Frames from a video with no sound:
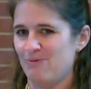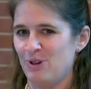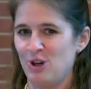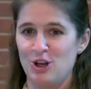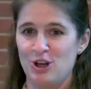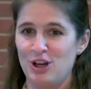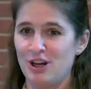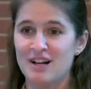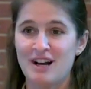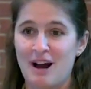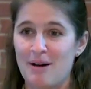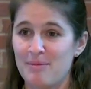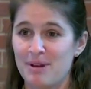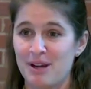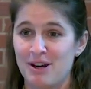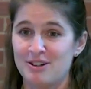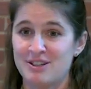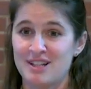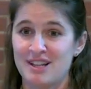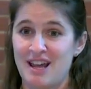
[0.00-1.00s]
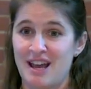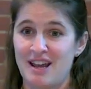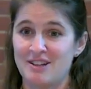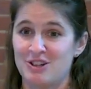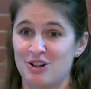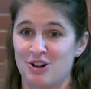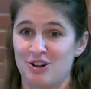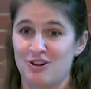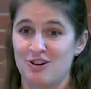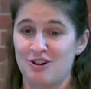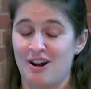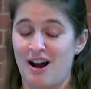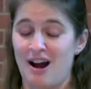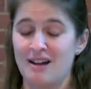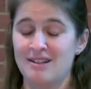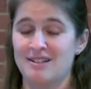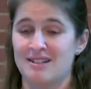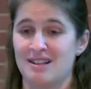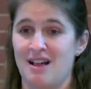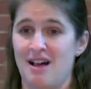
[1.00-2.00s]
You didn't come here today to earn
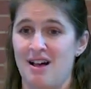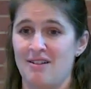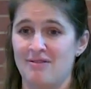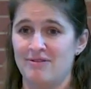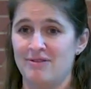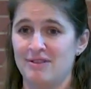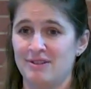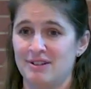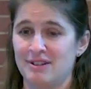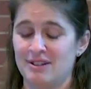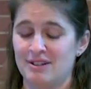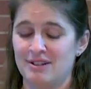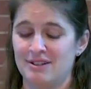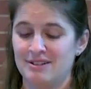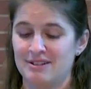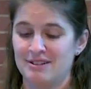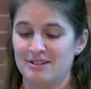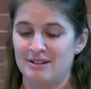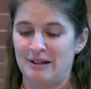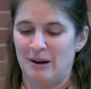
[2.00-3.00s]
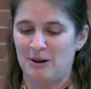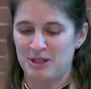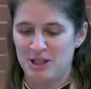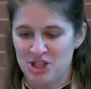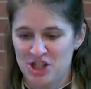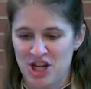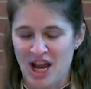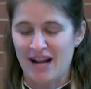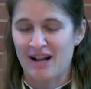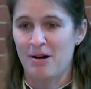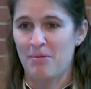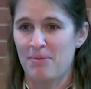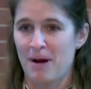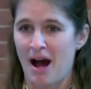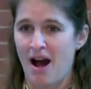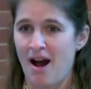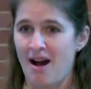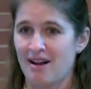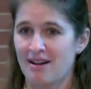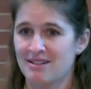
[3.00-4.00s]
God's love or to check a
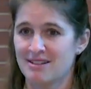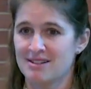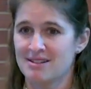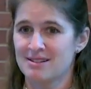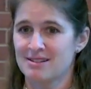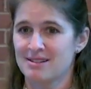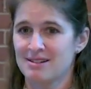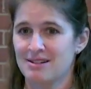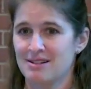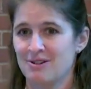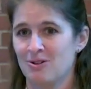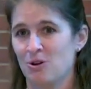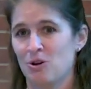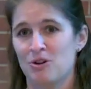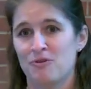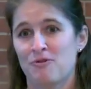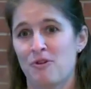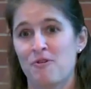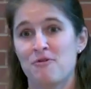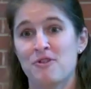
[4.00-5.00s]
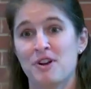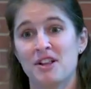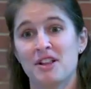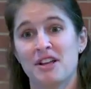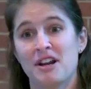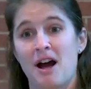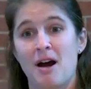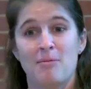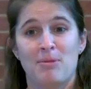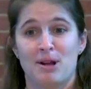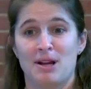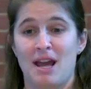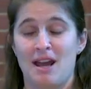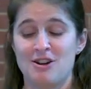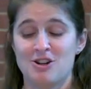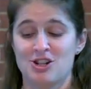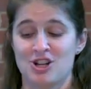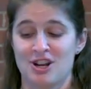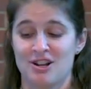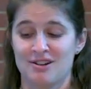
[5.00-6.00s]
box or to fulfill an
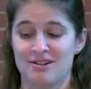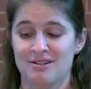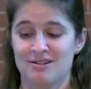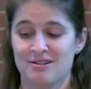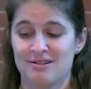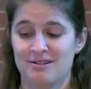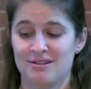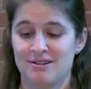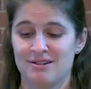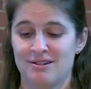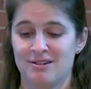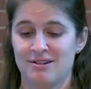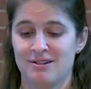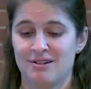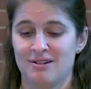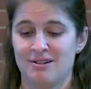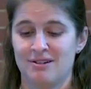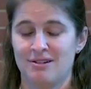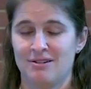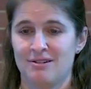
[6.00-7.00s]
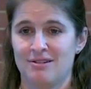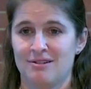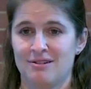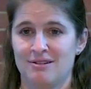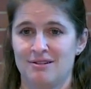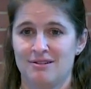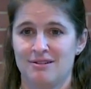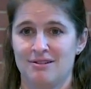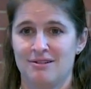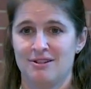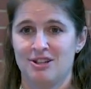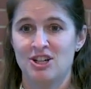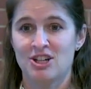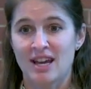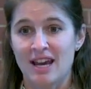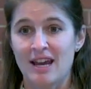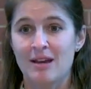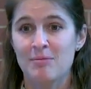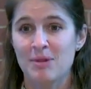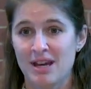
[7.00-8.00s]
obligation. You
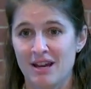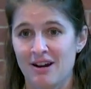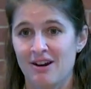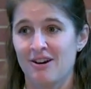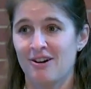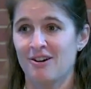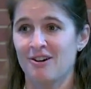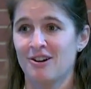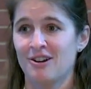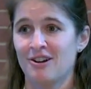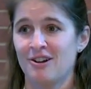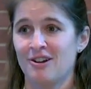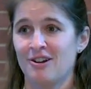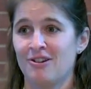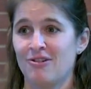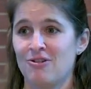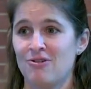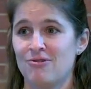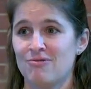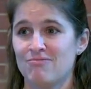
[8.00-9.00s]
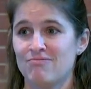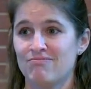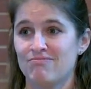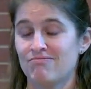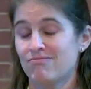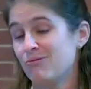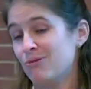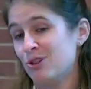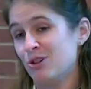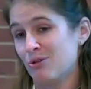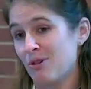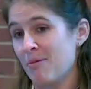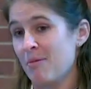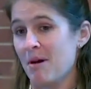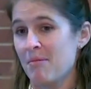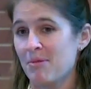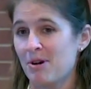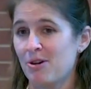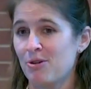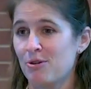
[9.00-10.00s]
came here to
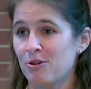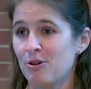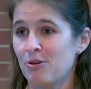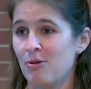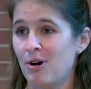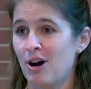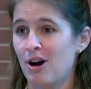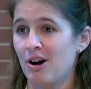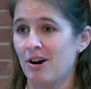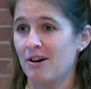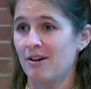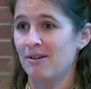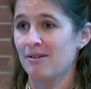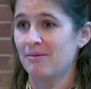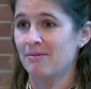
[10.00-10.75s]
remember who you are.